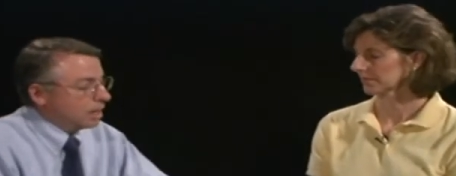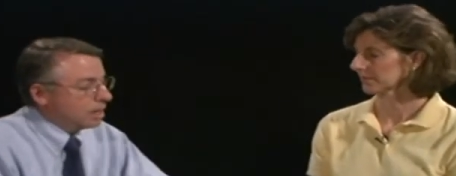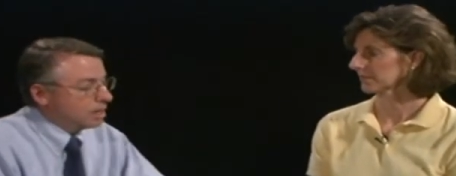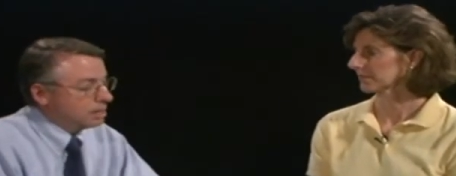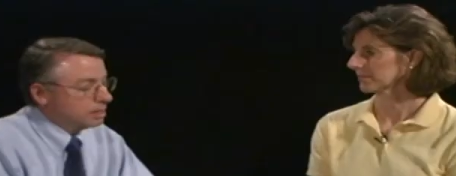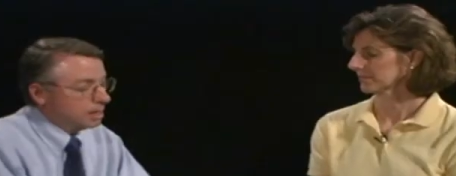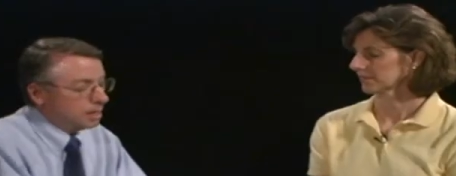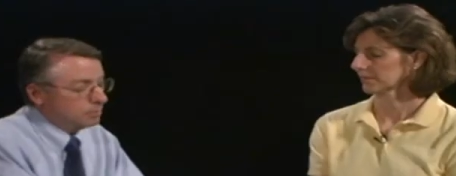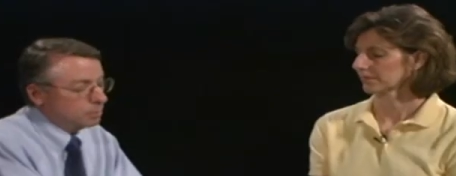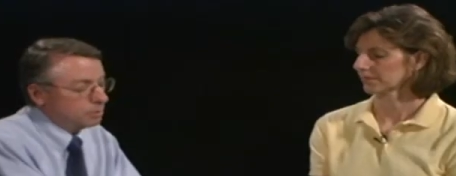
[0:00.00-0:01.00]
Speaker 1: I
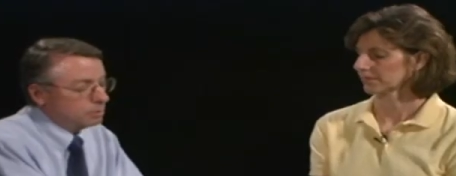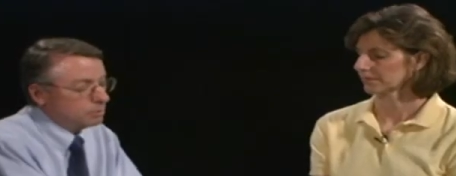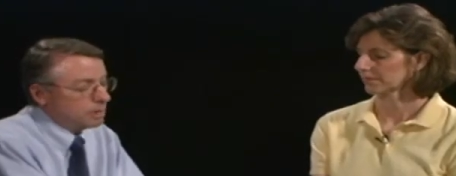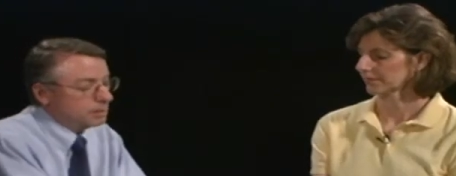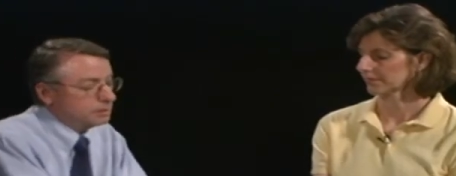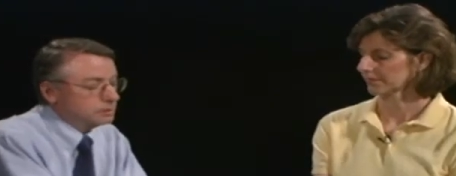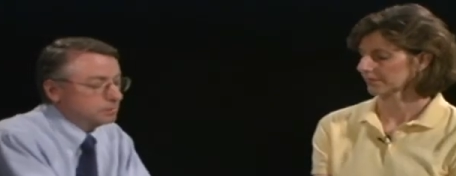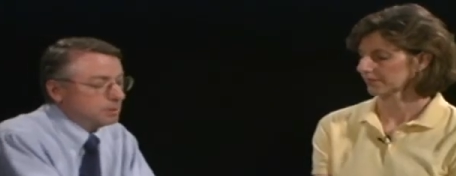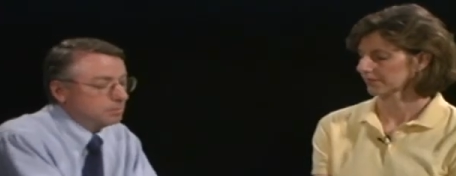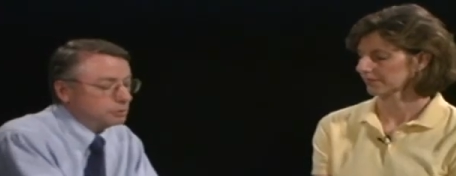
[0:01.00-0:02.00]
am going to write
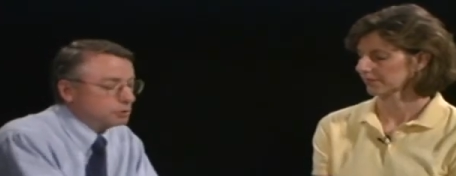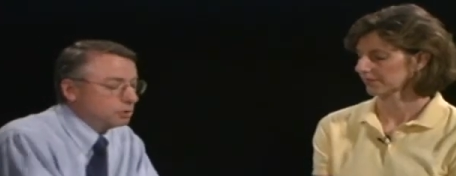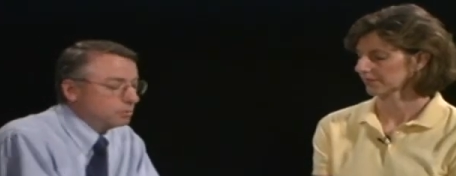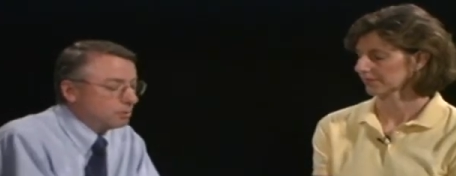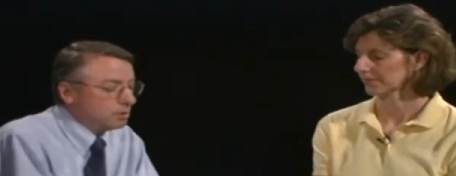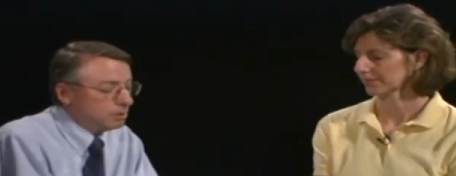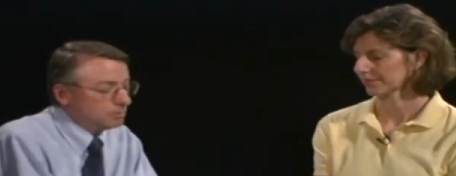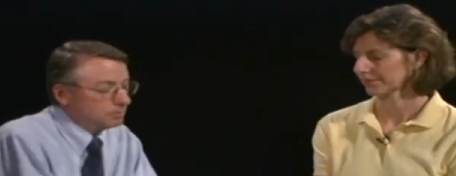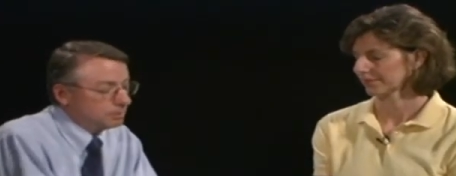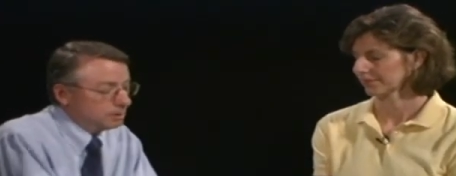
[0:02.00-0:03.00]
some numbers in your
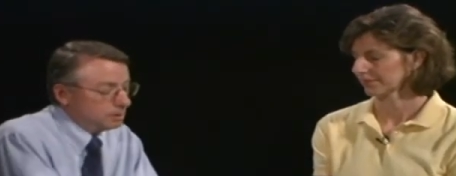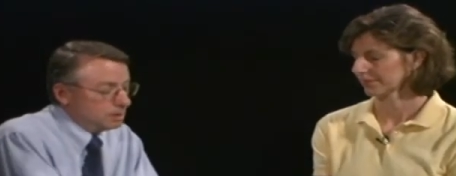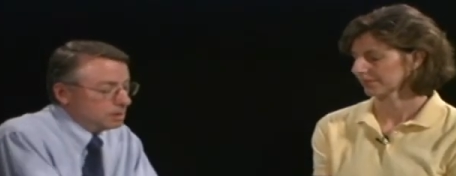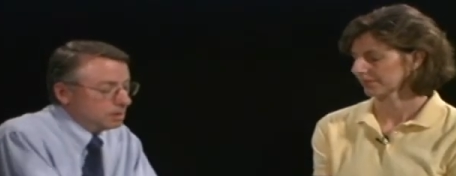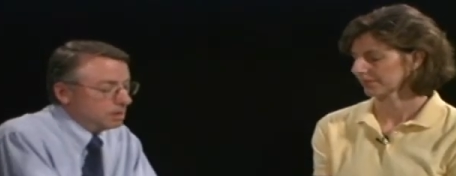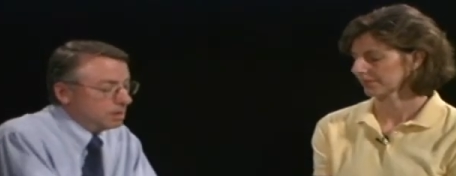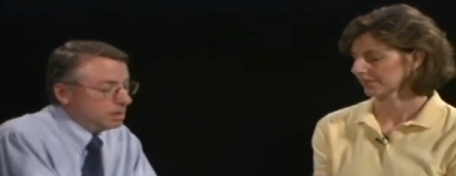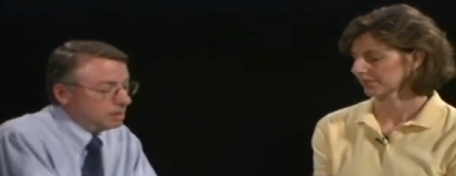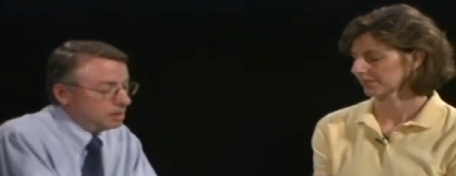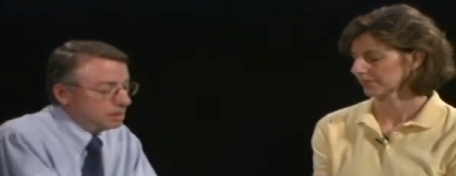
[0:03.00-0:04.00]
palm,
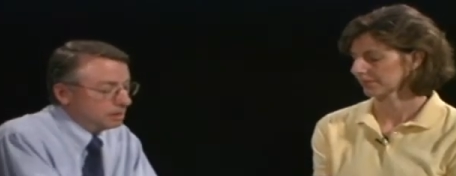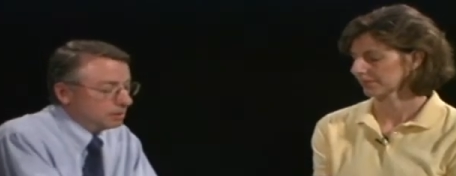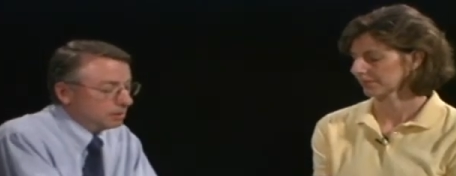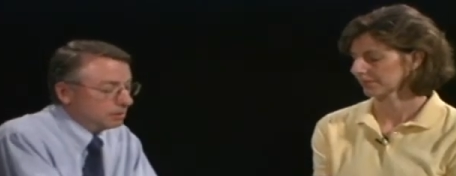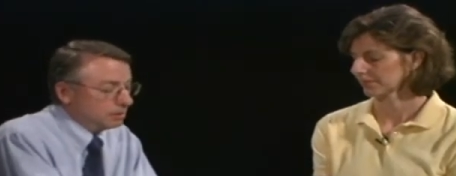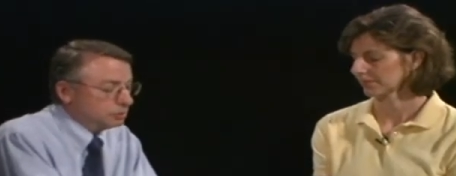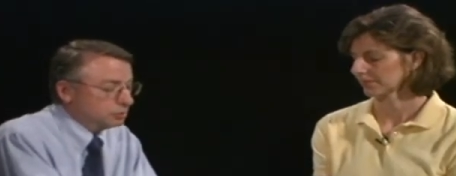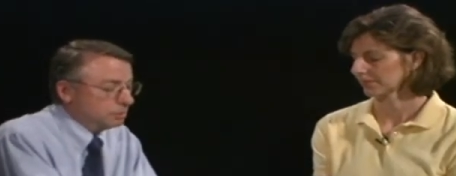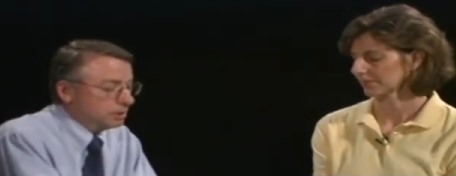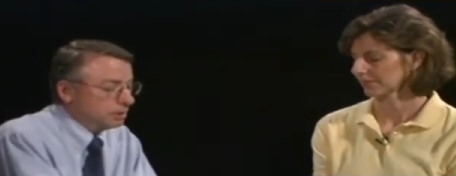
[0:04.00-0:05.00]
and
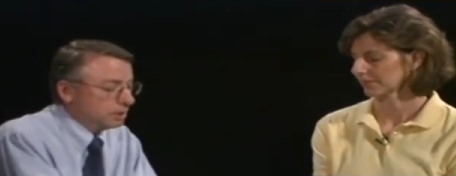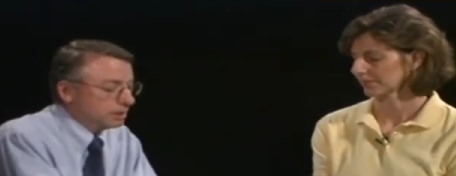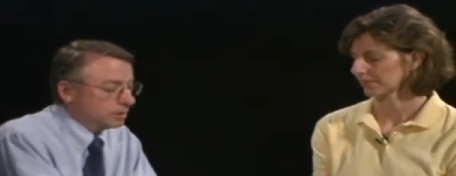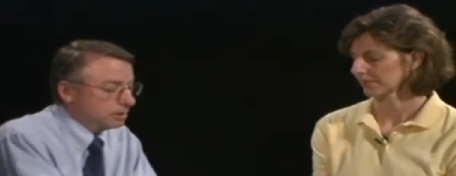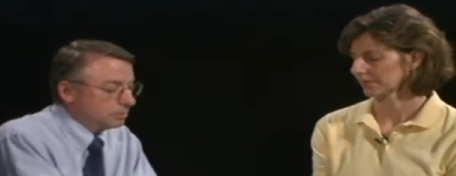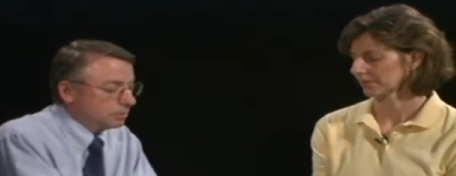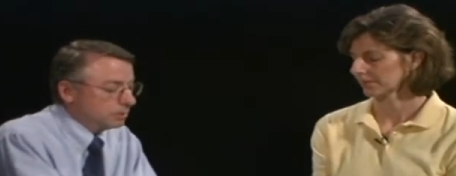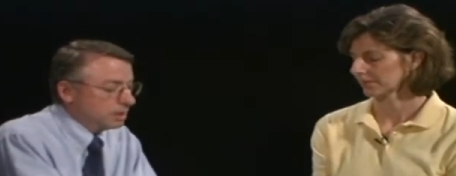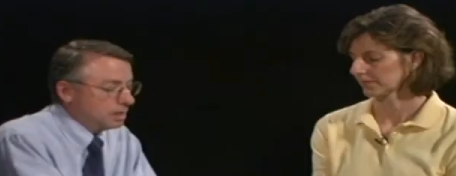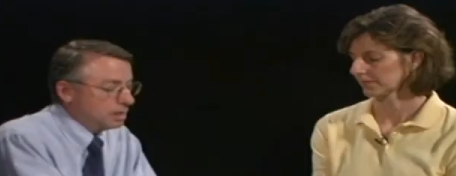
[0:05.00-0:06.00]
this would be like the
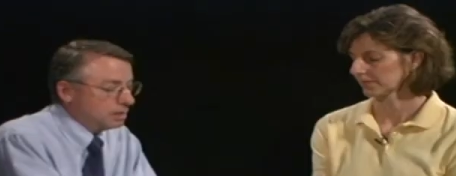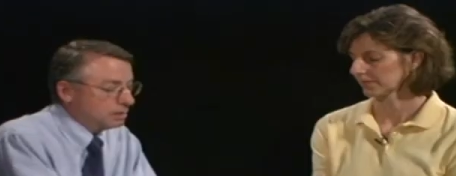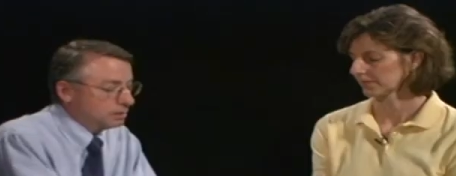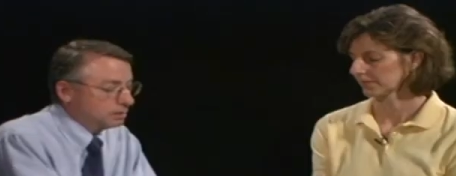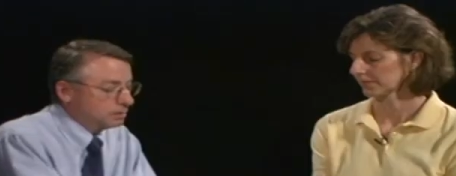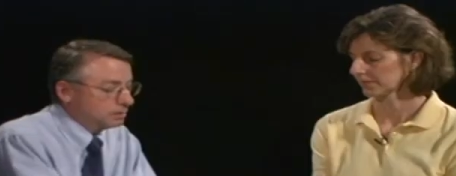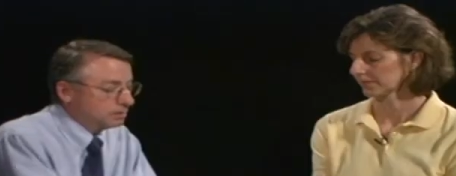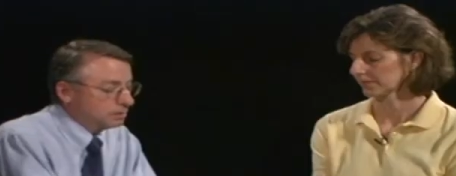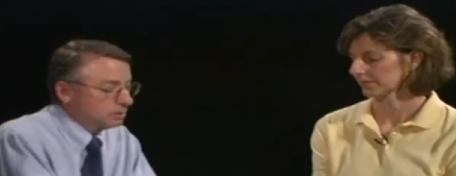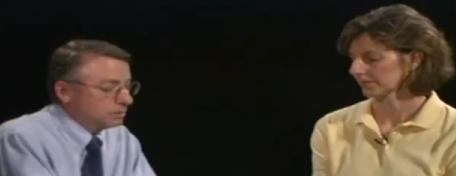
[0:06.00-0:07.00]
number 8
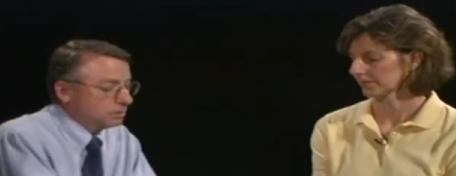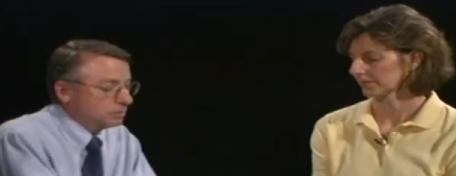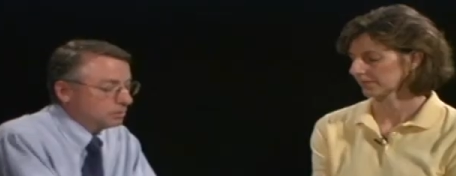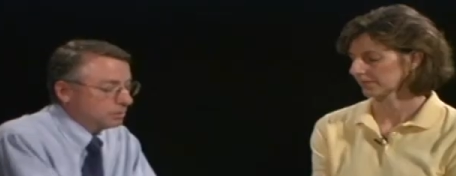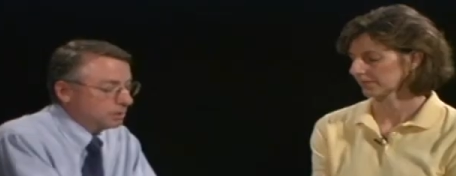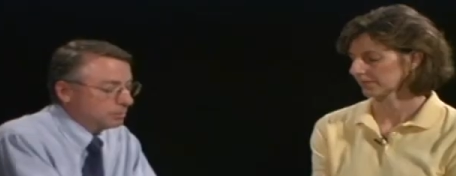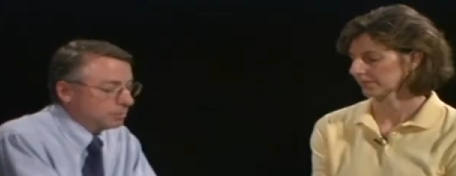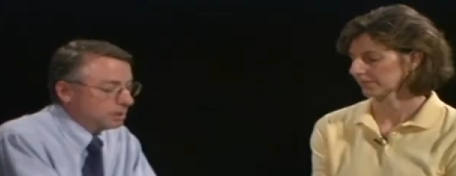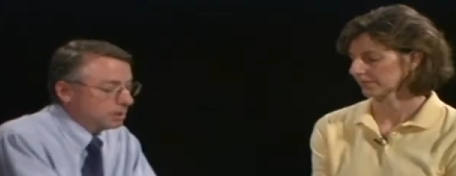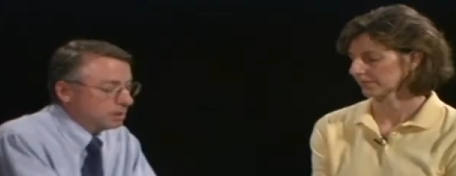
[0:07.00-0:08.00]
or the
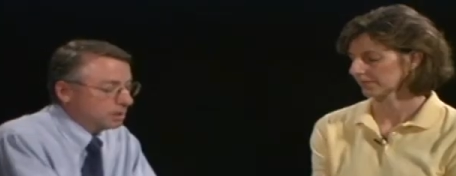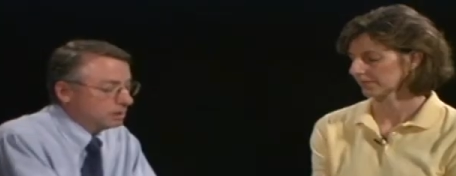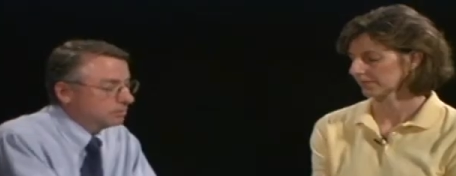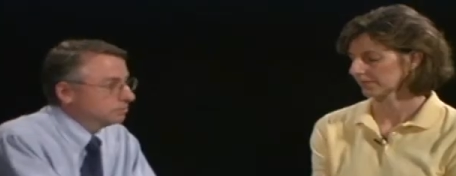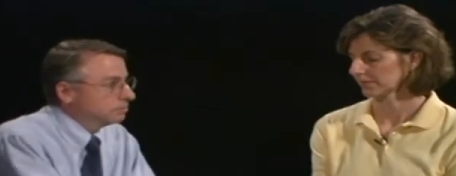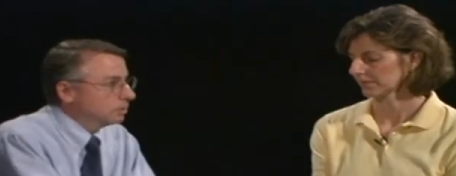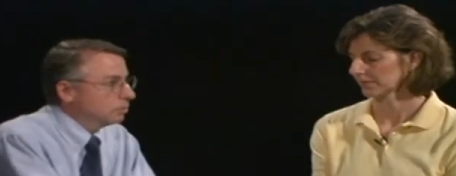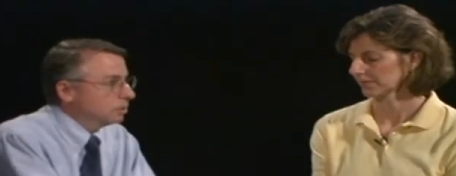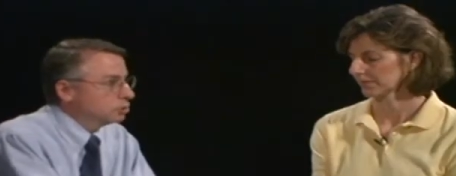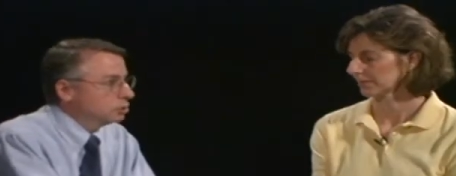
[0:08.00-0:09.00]
number 9.
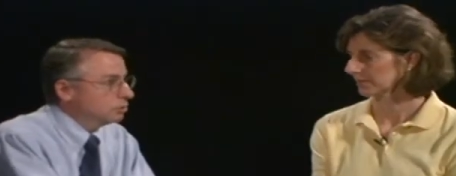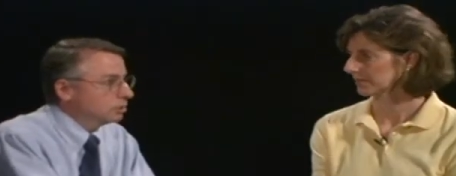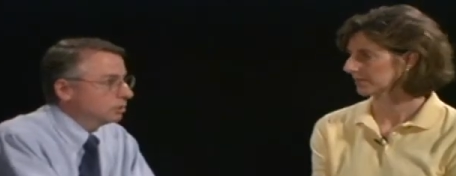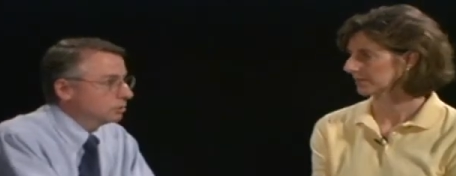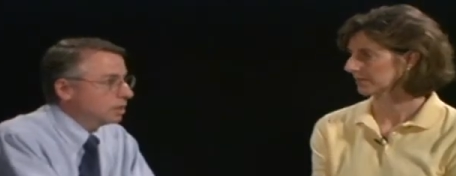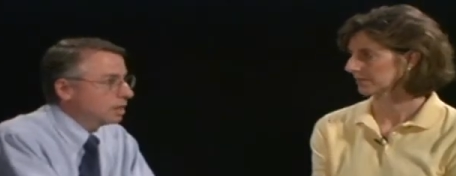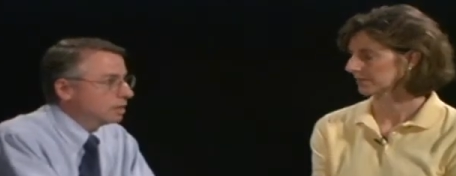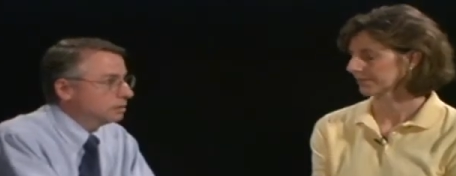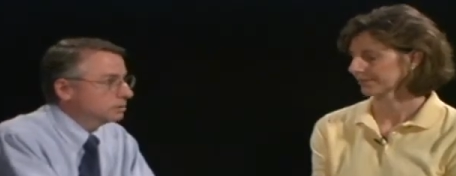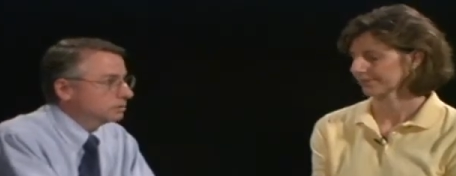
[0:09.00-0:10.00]
I want you to close your
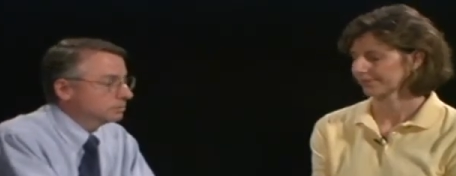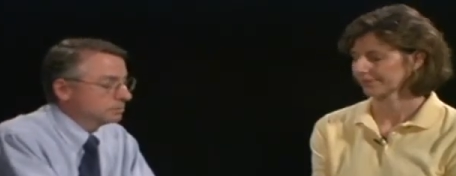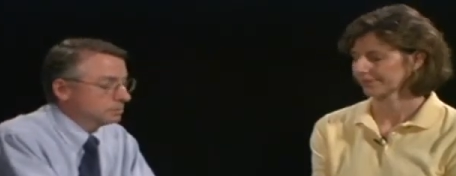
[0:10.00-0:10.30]
eyes